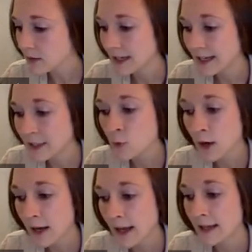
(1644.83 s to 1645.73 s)
It is
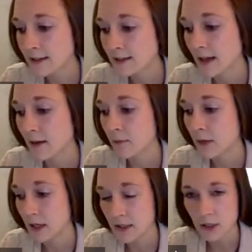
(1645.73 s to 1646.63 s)
one added step,
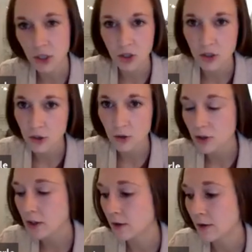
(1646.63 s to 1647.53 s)
but it's just
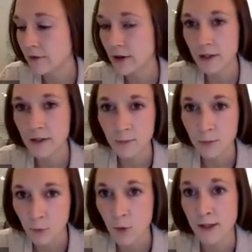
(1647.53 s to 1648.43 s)
usually a very
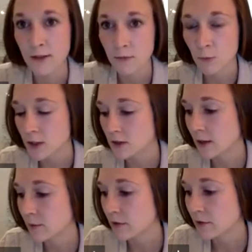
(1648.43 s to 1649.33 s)
simple
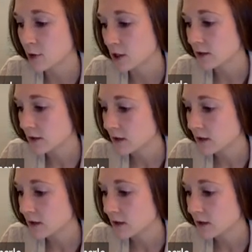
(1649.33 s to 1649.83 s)
one-step conversion.